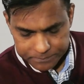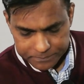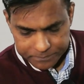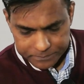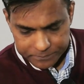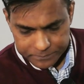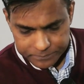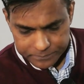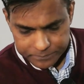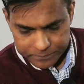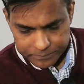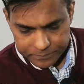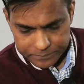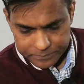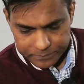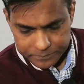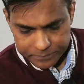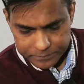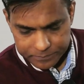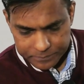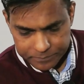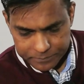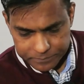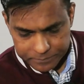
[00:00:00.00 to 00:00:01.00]

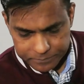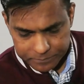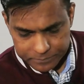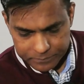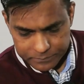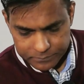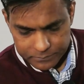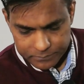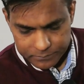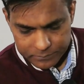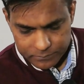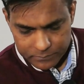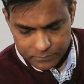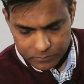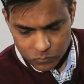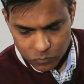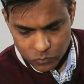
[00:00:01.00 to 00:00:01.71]
Nobody speaks.